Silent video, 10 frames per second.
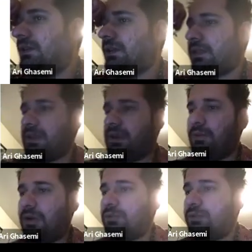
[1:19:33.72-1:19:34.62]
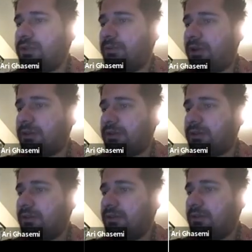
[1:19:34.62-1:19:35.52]
Let's say one quiz
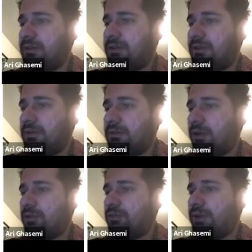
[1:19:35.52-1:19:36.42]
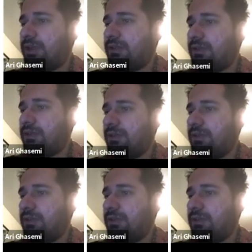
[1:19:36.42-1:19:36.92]
bonus. One quiz